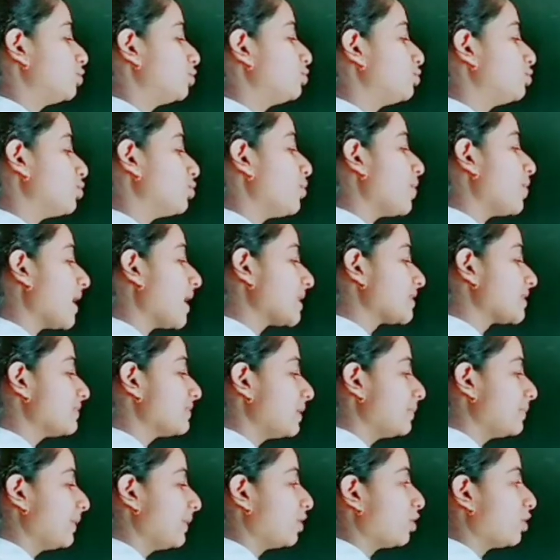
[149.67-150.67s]
2x
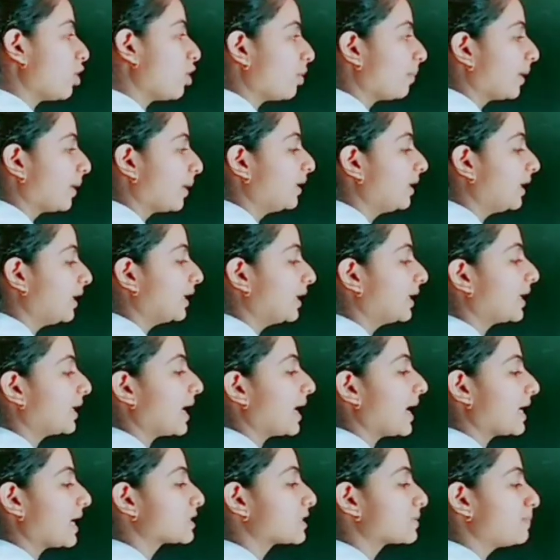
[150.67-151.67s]
will be common, here
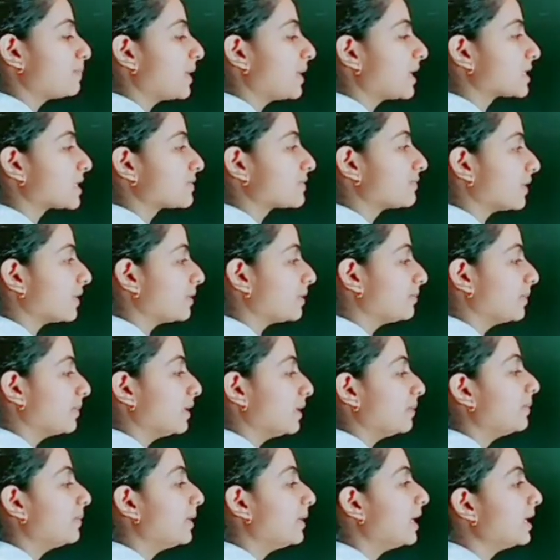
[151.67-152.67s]
x plus 1
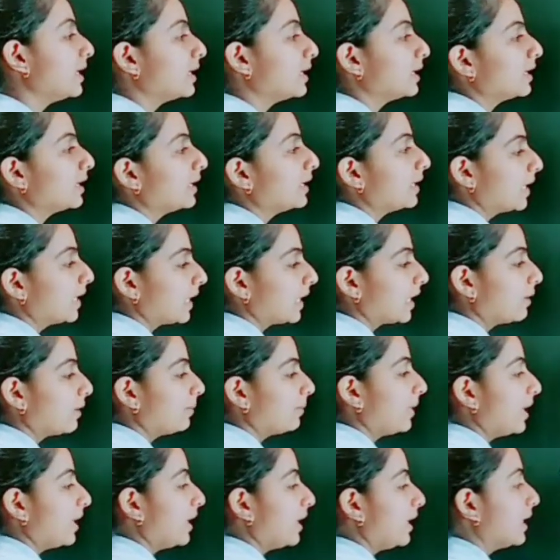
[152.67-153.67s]
will be
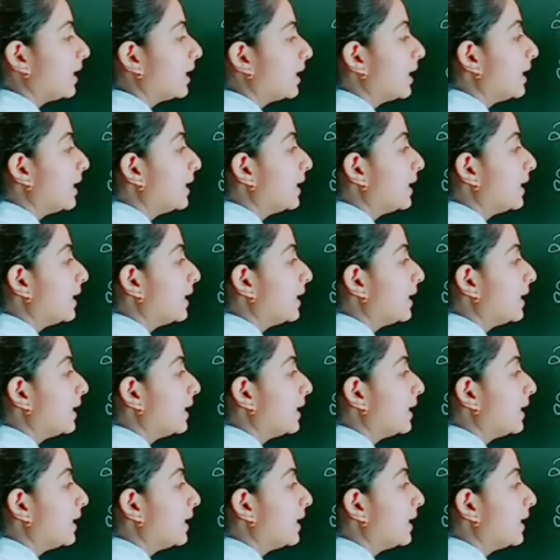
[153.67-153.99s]
remaining.